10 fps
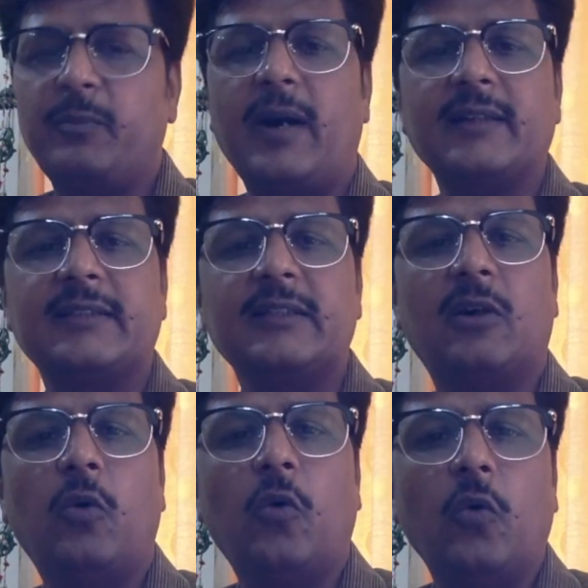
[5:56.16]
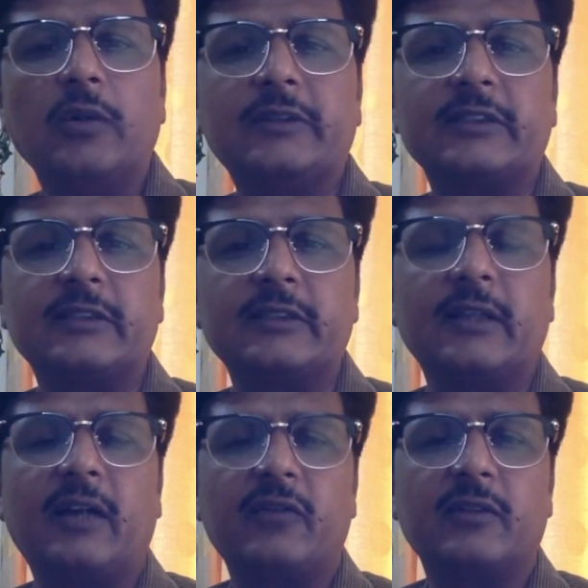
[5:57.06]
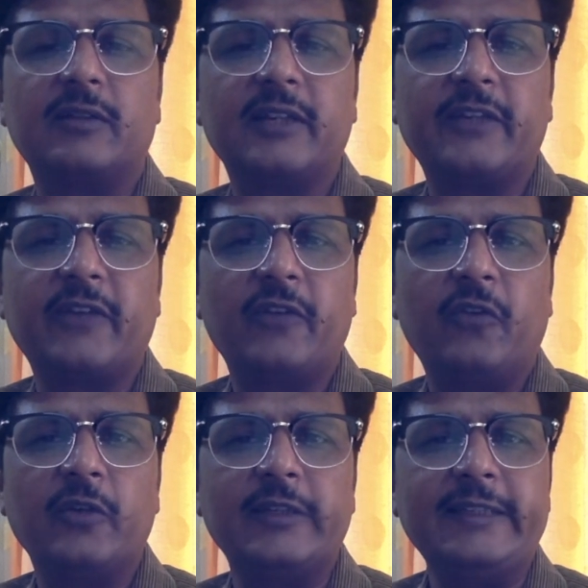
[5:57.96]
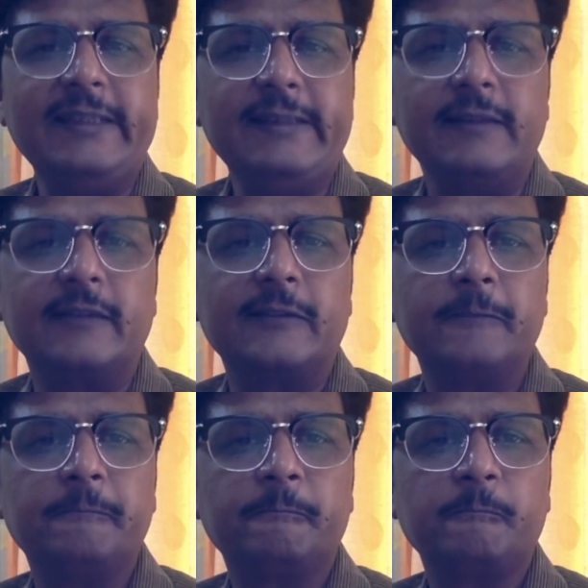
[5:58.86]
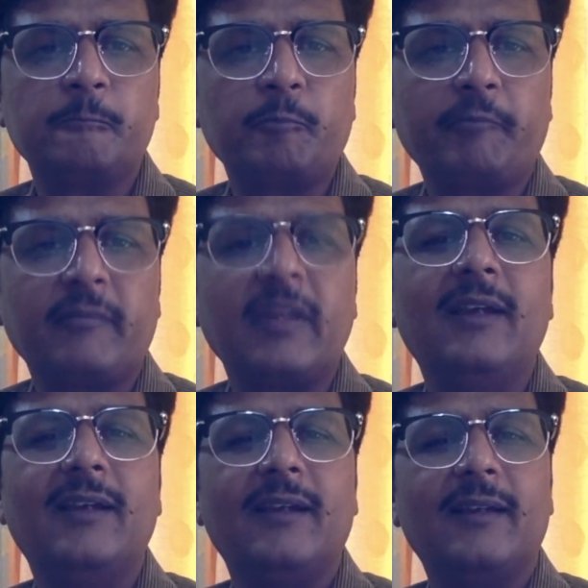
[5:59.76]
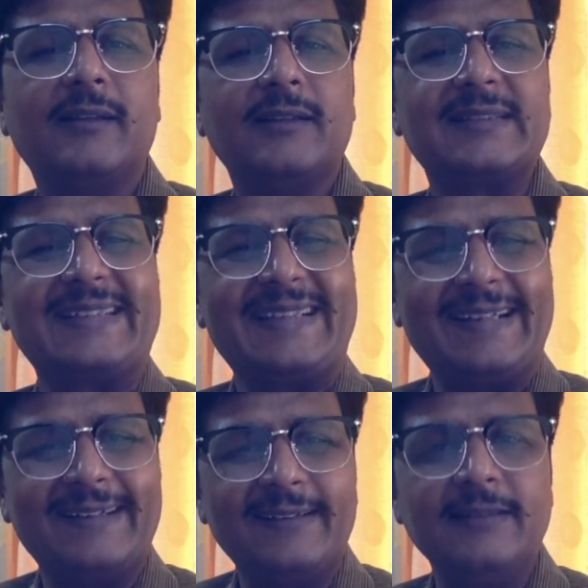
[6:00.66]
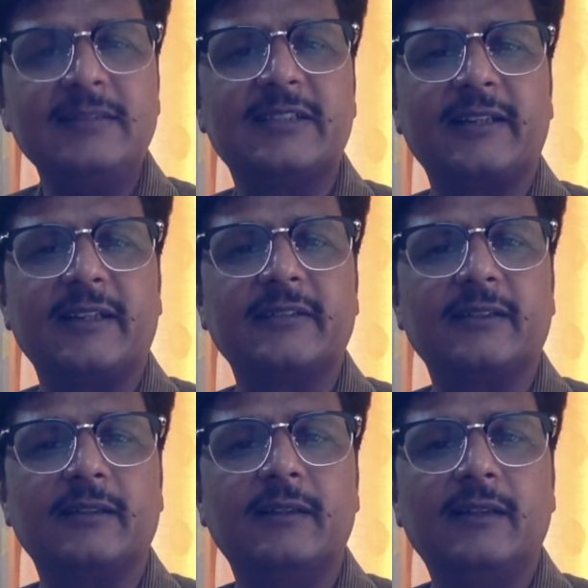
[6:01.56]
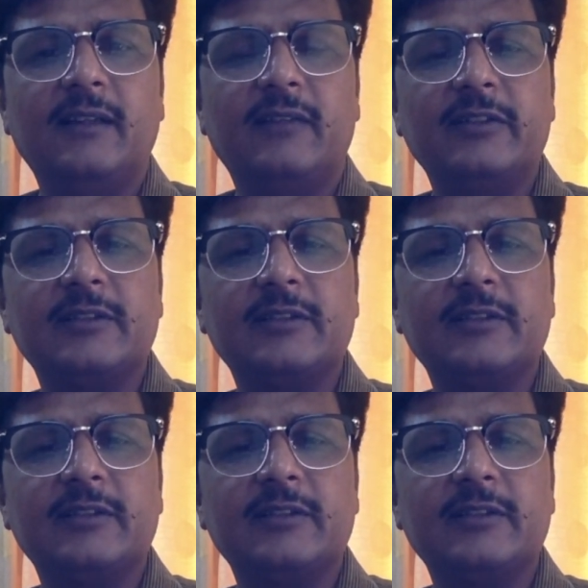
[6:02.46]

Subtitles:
passing the whole tunnel after 35, 40 years. In this current generation, which